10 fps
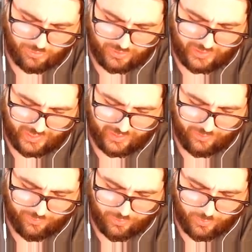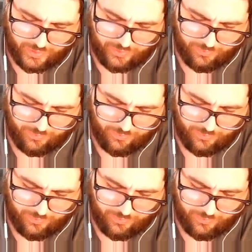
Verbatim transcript: negative 3